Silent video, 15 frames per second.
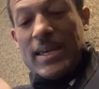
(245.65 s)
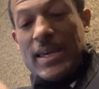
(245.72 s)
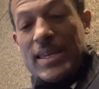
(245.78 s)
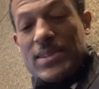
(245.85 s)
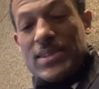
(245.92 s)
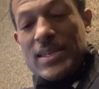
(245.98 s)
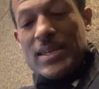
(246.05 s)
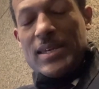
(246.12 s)

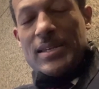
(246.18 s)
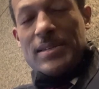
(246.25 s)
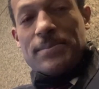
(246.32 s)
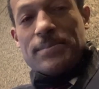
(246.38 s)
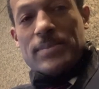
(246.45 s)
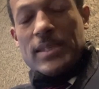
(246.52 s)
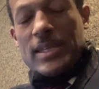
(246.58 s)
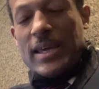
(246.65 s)
And then
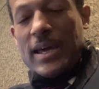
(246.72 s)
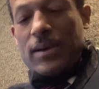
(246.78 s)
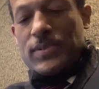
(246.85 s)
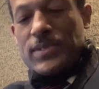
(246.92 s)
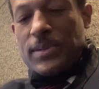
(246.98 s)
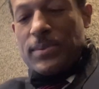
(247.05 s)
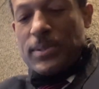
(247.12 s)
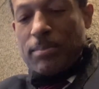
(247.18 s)
I was
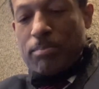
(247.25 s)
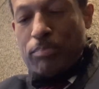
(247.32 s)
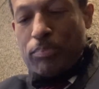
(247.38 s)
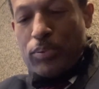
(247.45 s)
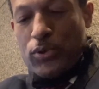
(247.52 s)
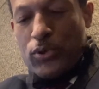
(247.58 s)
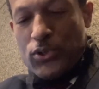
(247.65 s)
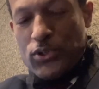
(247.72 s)
able to
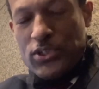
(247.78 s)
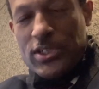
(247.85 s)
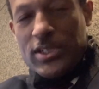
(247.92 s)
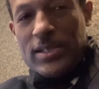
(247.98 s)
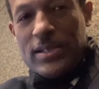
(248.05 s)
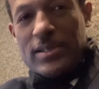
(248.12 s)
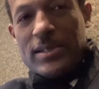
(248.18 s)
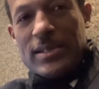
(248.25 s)
push
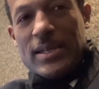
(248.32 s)
in